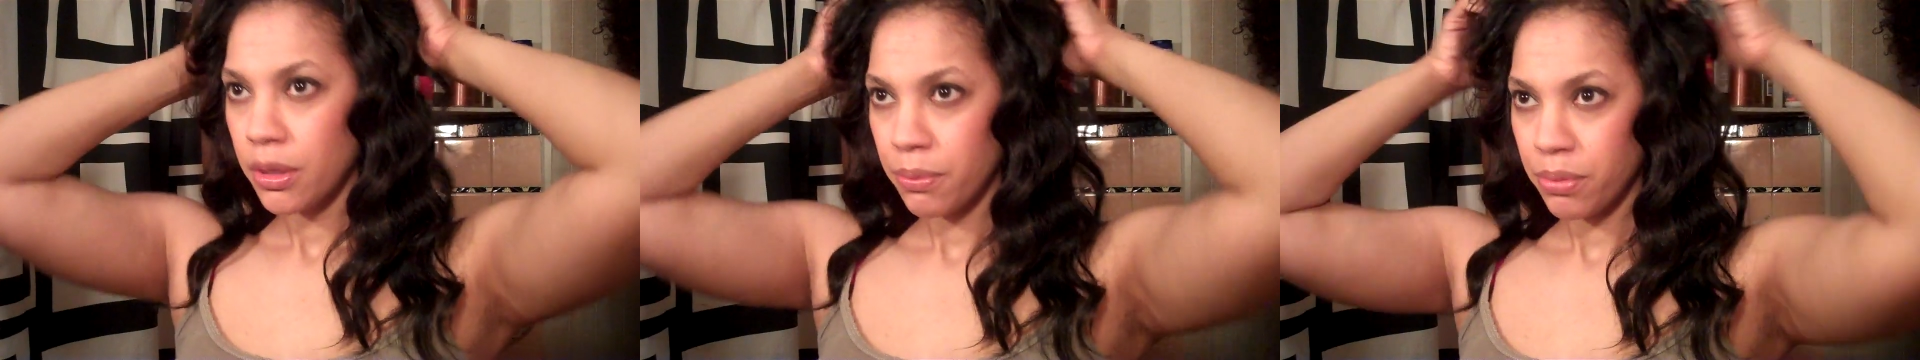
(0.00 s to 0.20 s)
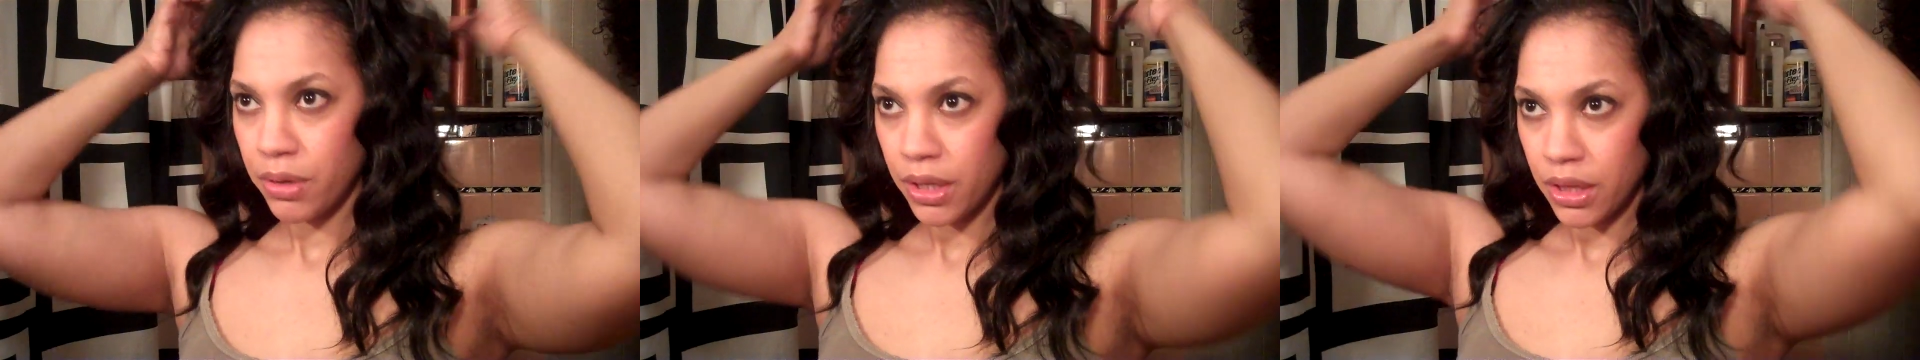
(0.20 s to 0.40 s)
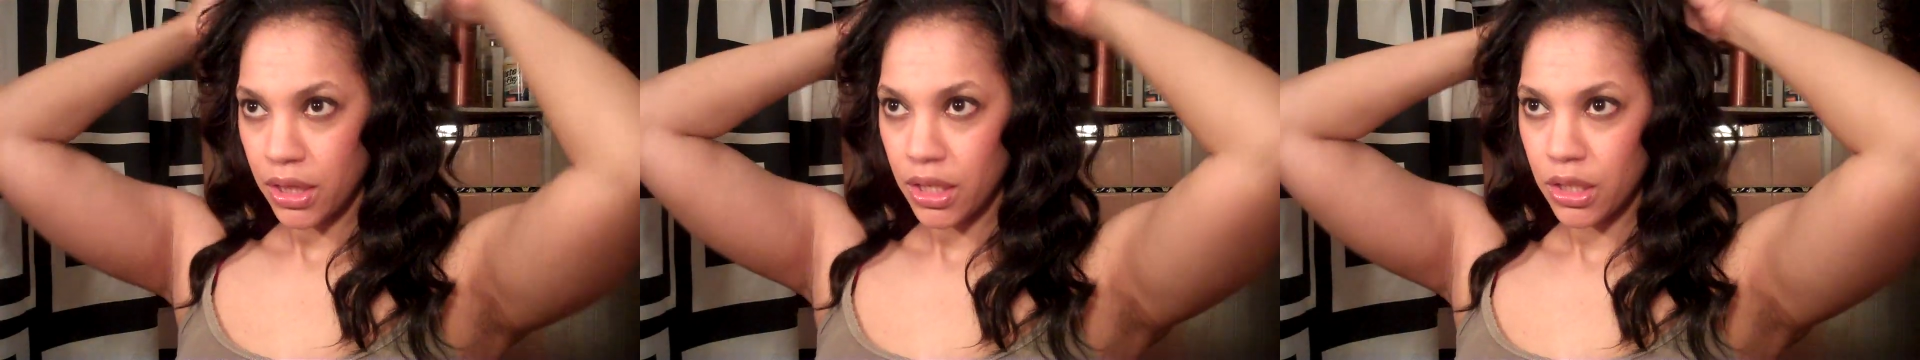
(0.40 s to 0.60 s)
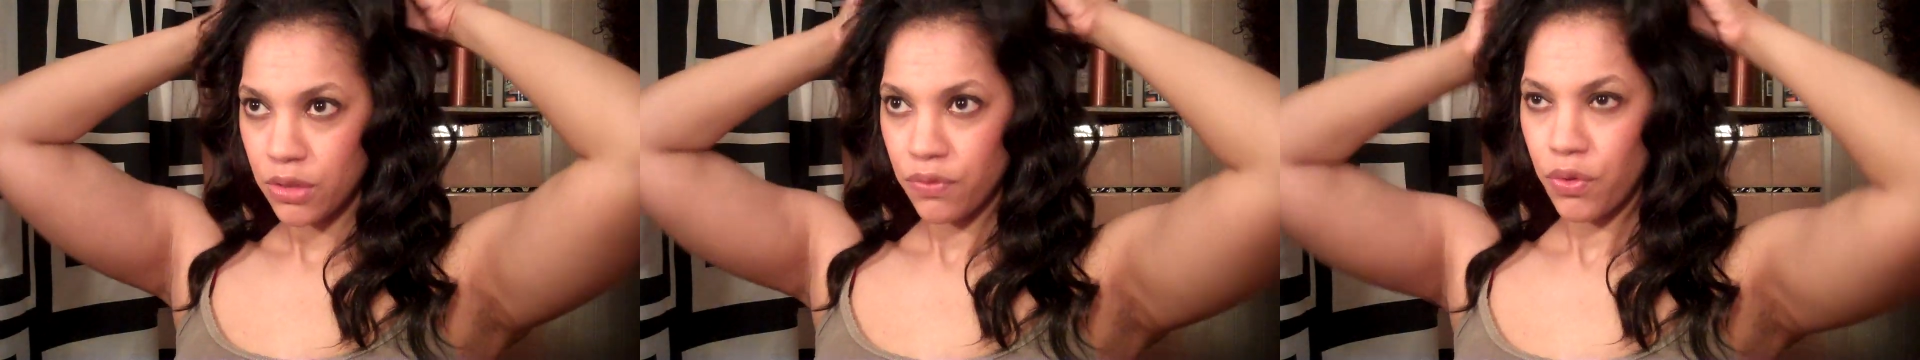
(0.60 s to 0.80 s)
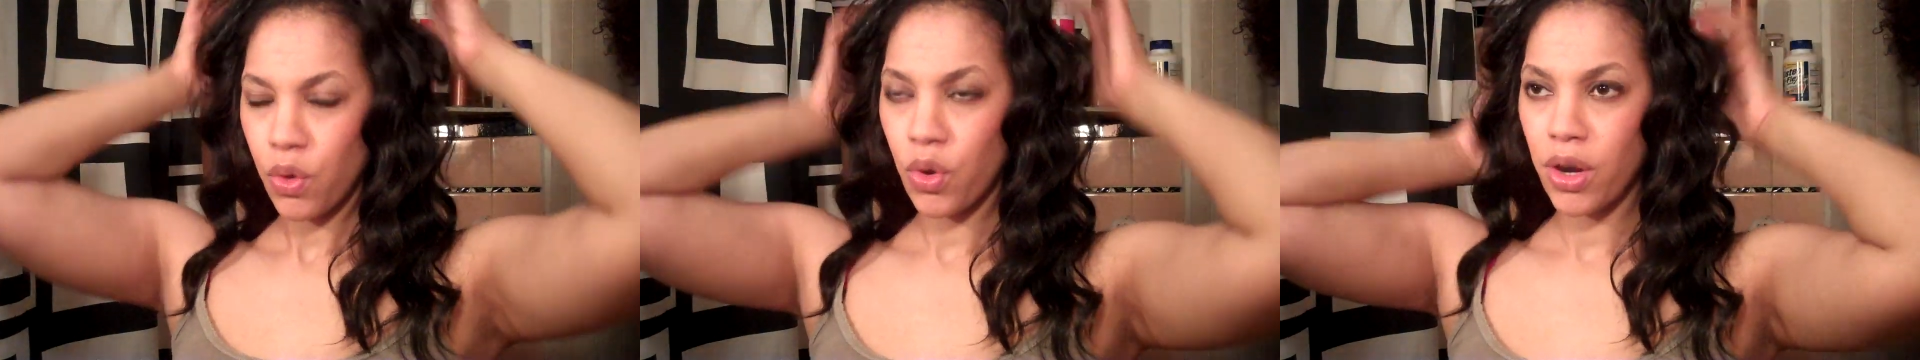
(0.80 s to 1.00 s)
and bring
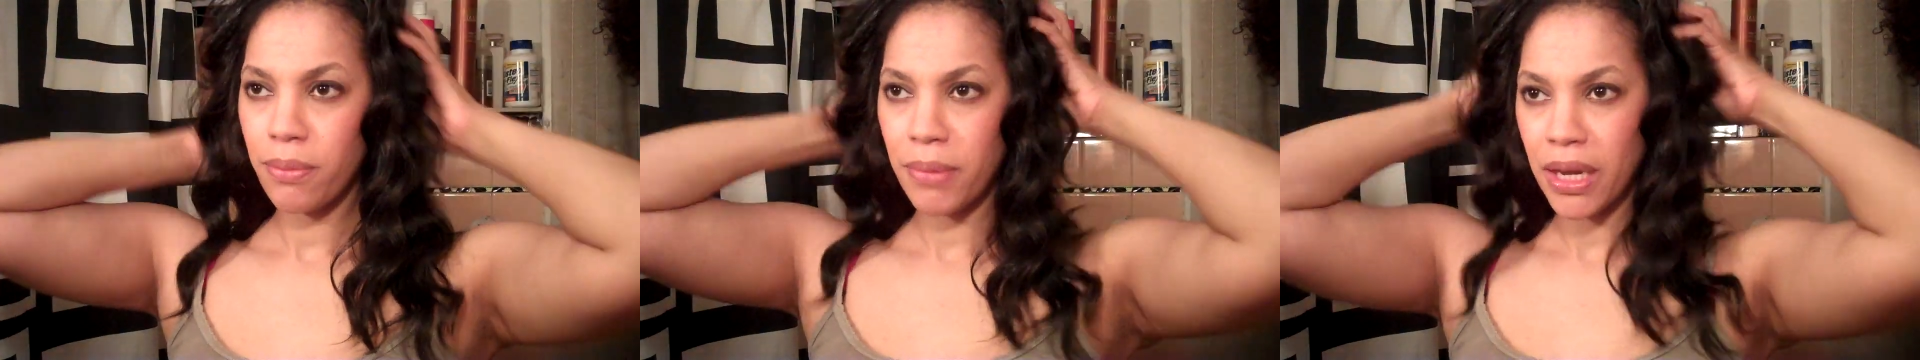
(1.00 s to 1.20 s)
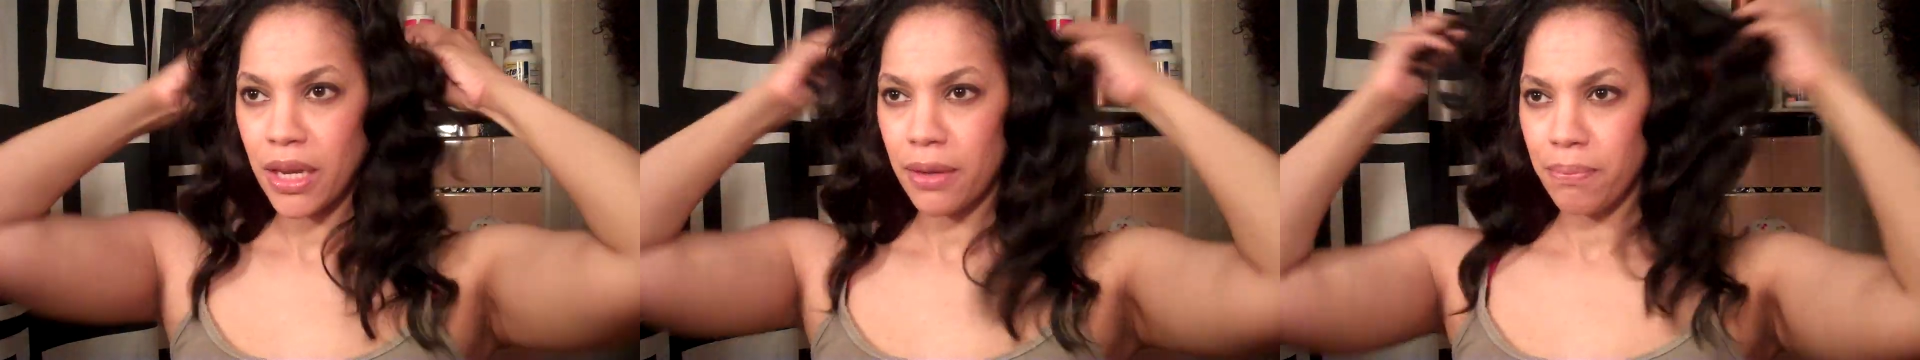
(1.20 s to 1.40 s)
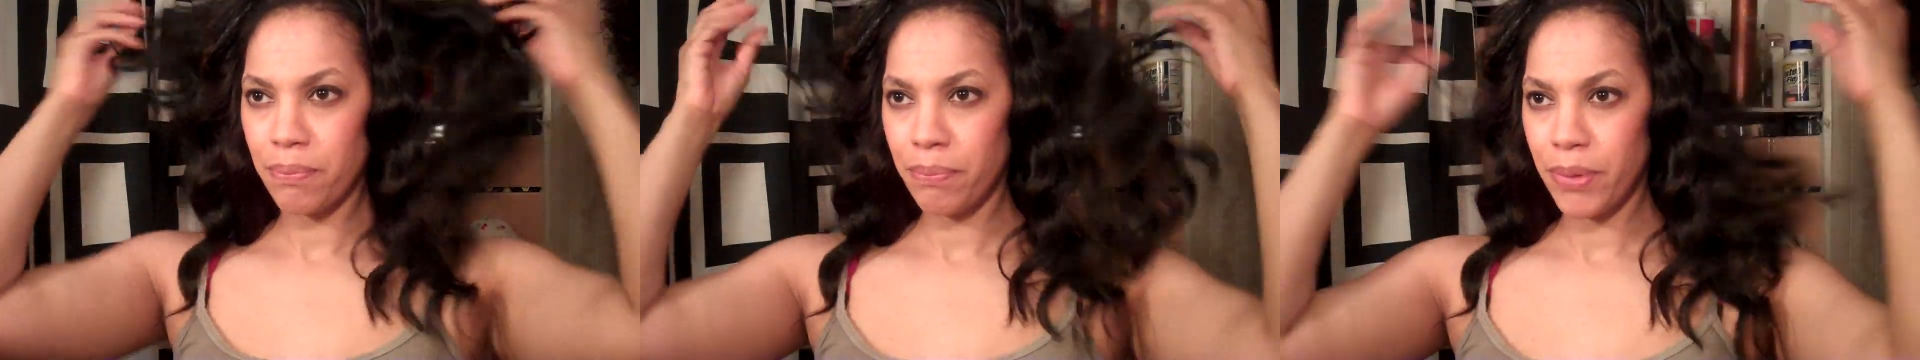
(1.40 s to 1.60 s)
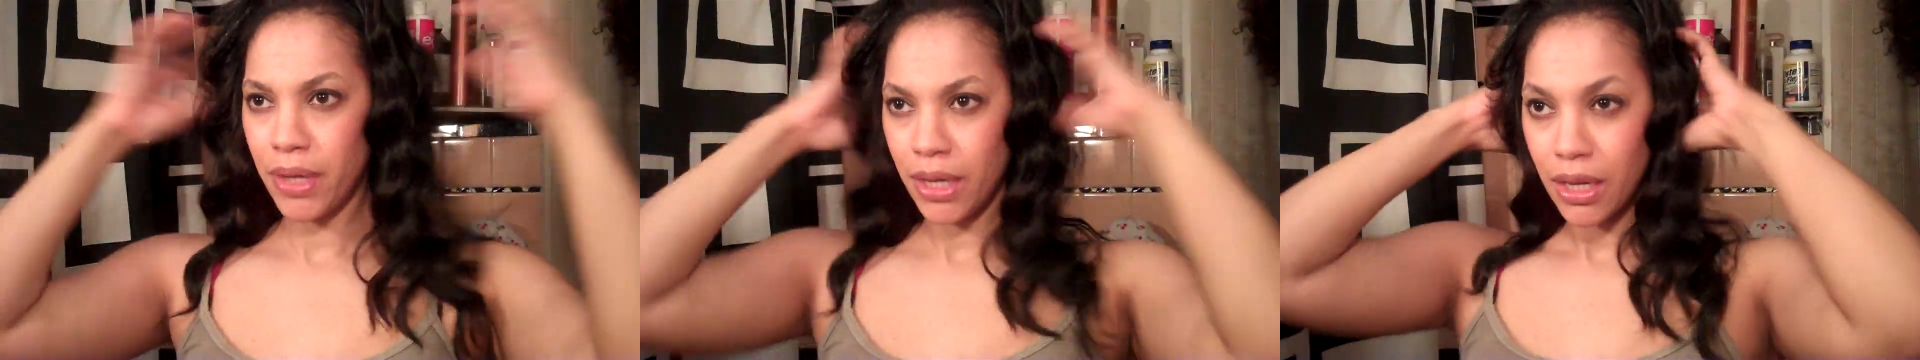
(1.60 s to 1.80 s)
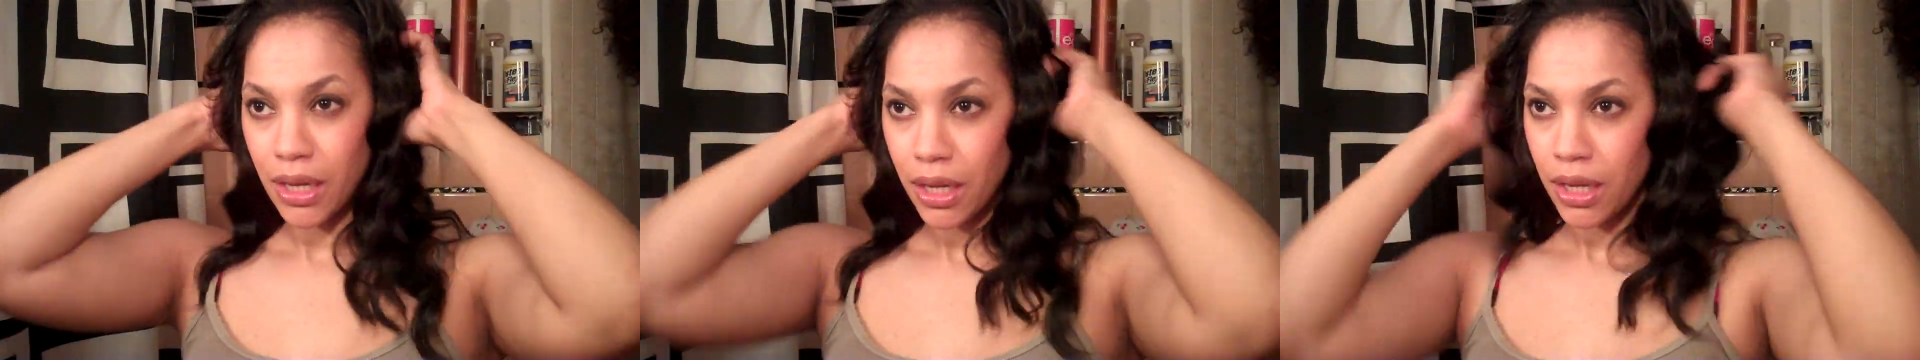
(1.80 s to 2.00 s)
things forward, make it
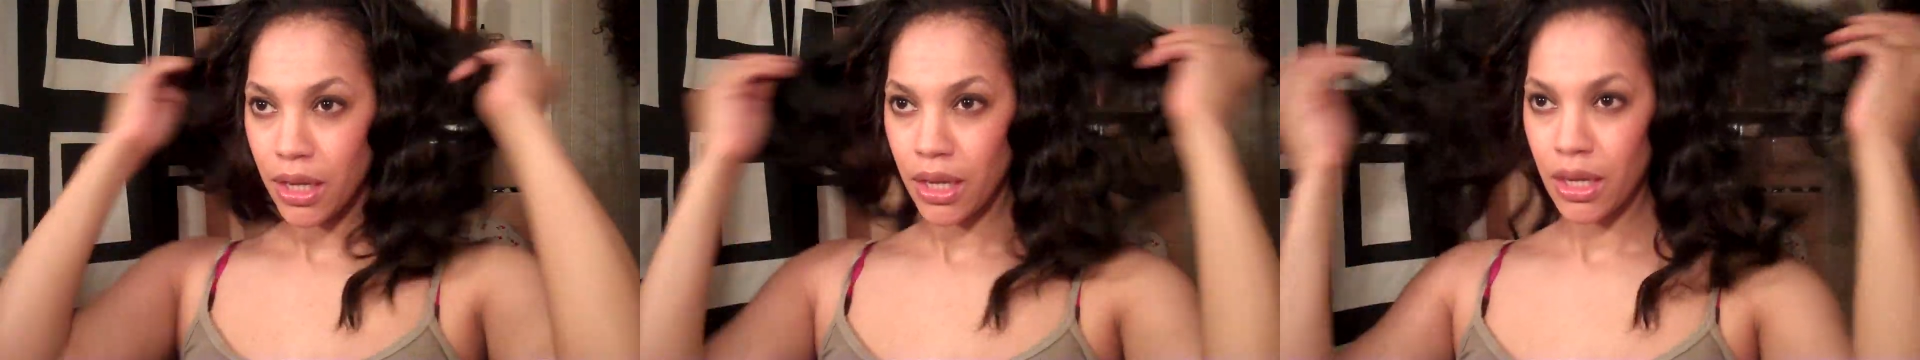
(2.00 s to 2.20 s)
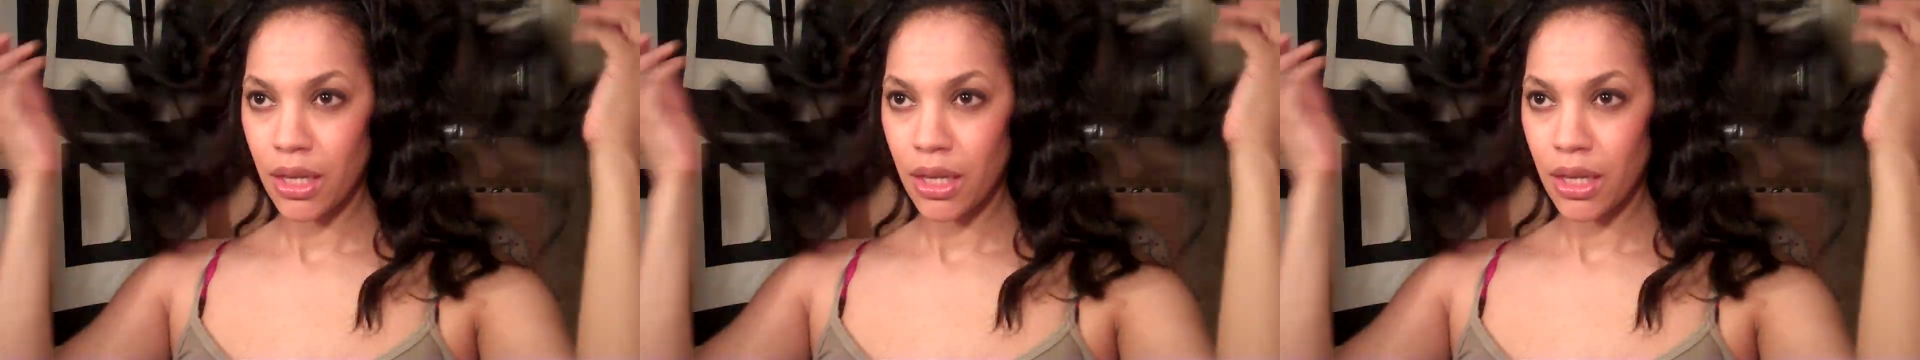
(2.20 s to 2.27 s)
big,